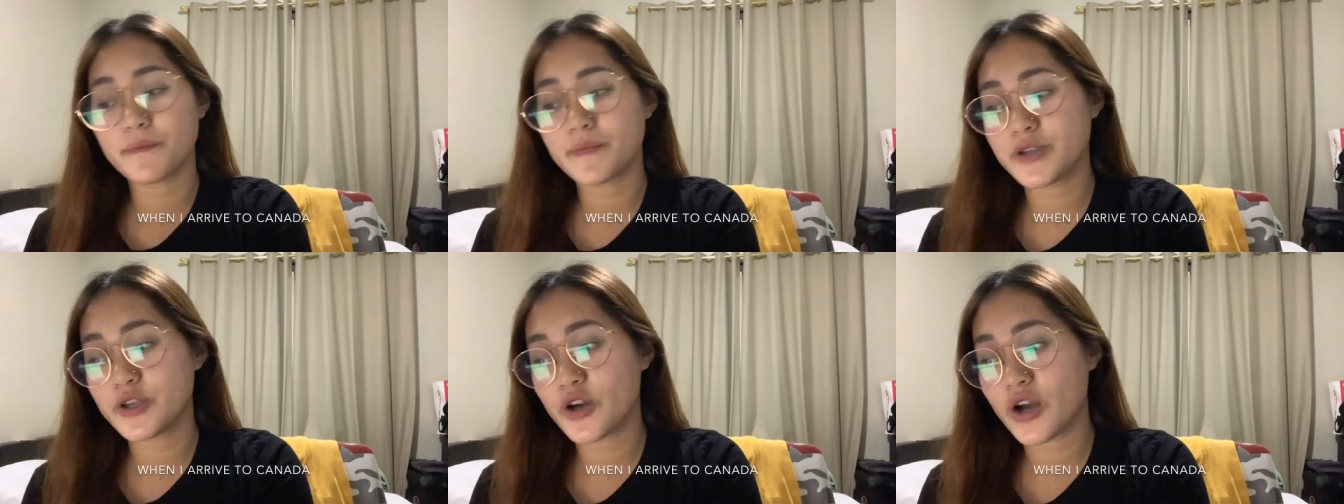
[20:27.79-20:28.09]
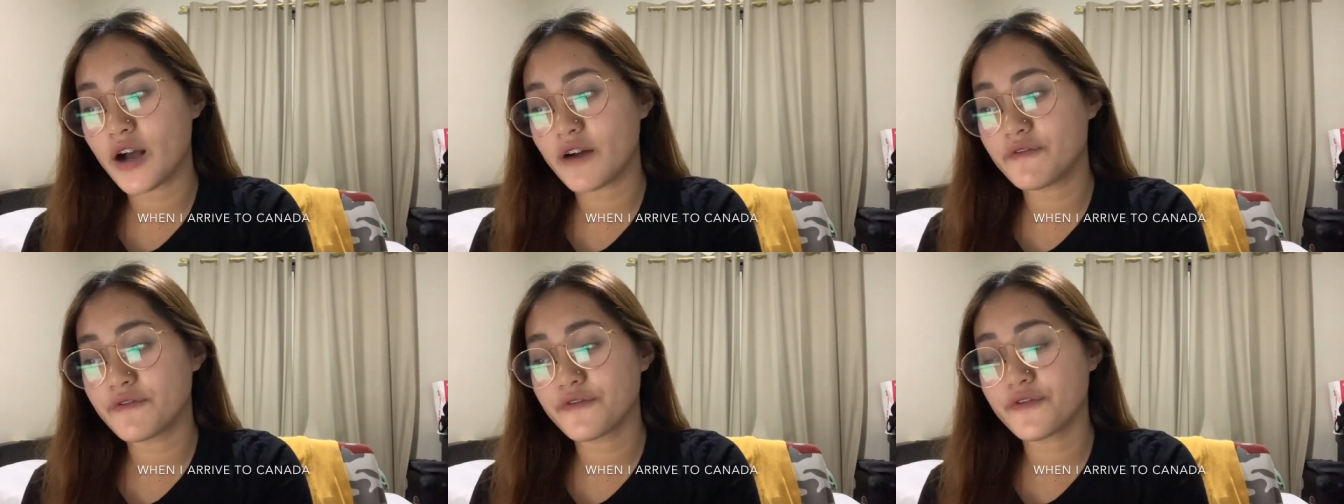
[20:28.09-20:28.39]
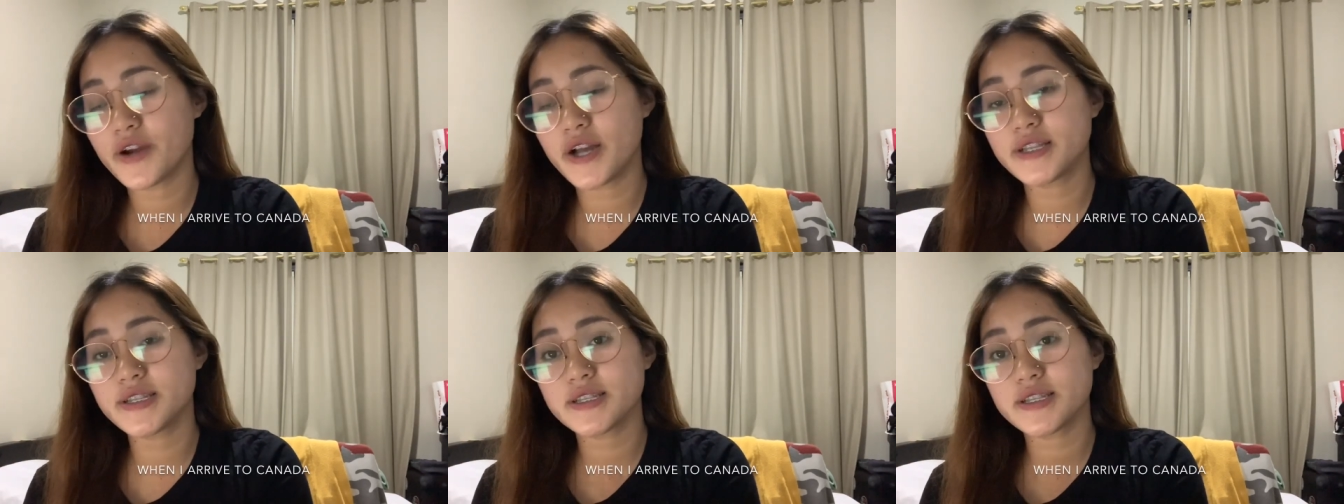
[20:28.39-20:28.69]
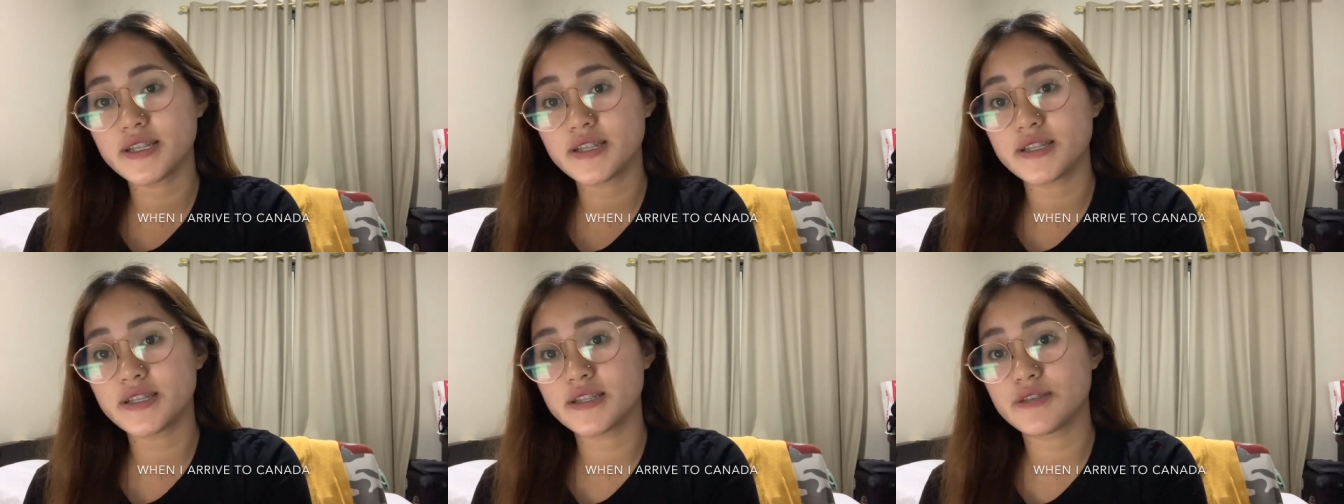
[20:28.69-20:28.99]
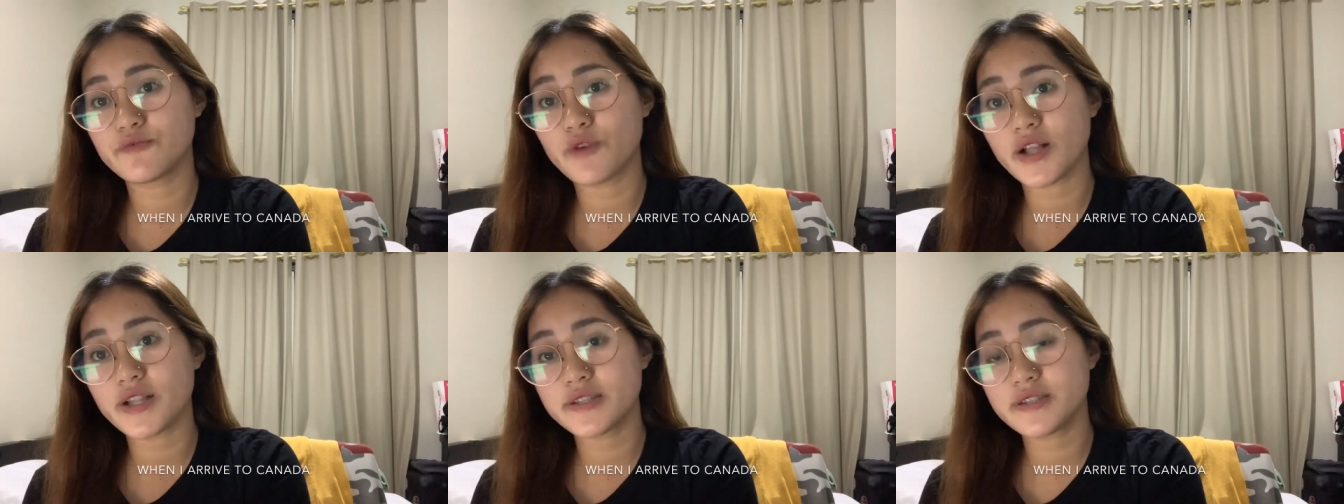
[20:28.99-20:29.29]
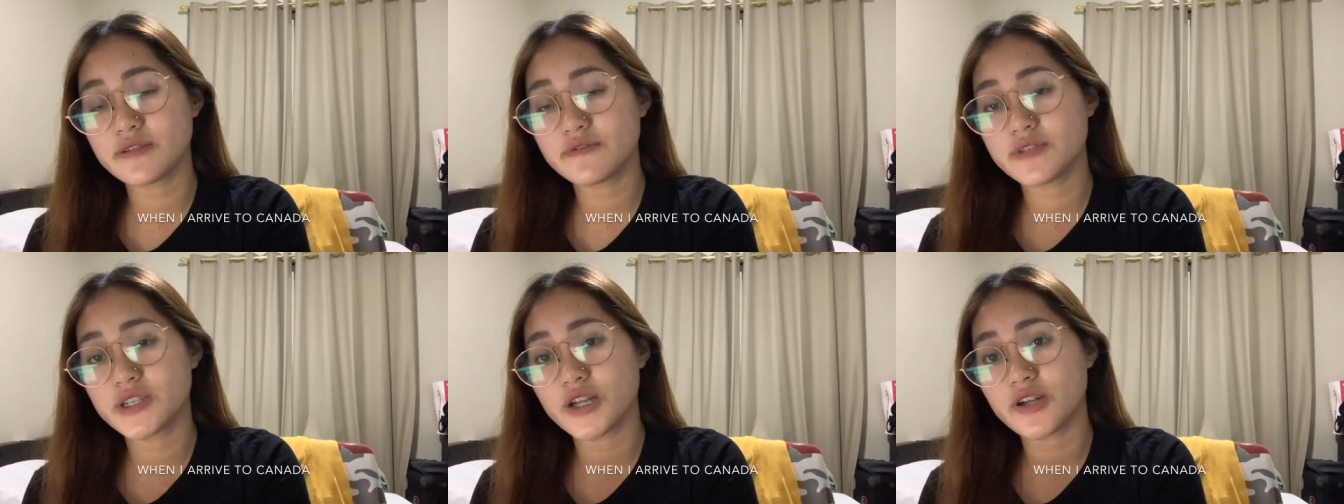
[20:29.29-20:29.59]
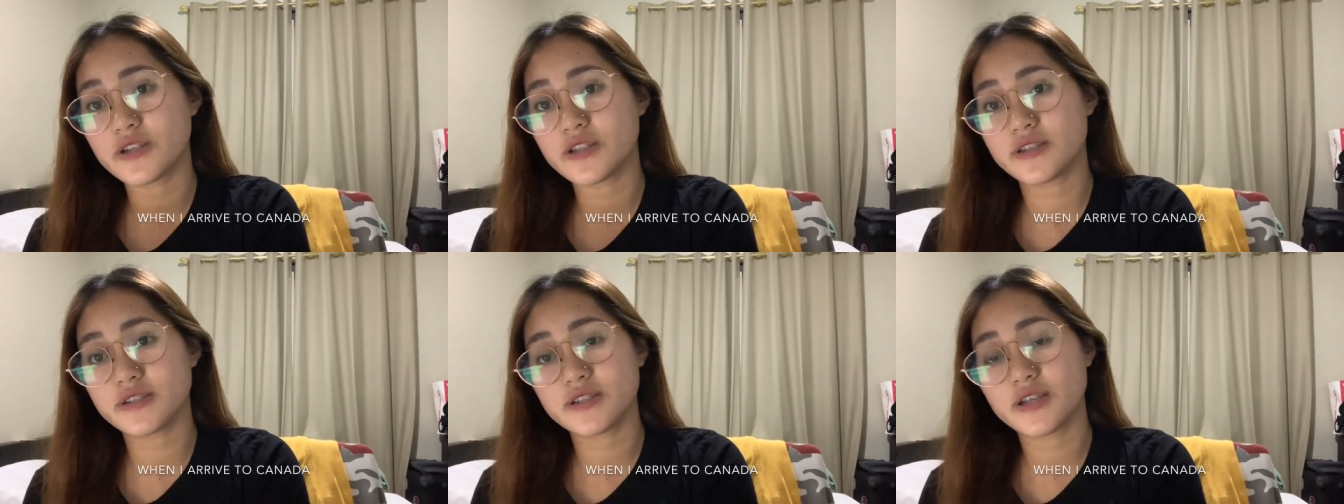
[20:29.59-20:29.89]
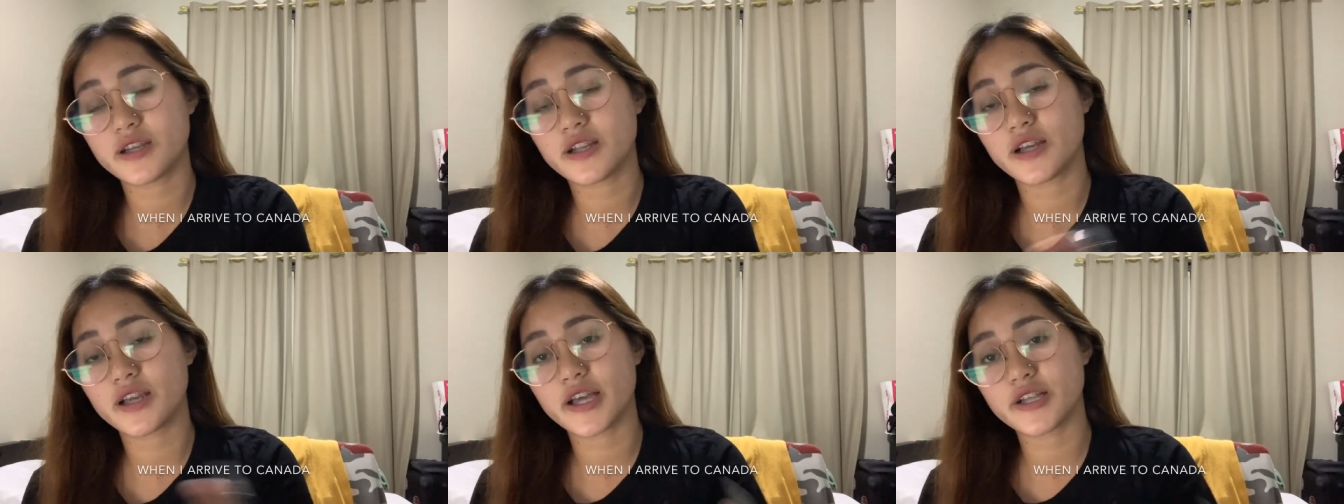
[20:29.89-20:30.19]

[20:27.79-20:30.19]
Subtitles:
you have friends and relatives there that's gonna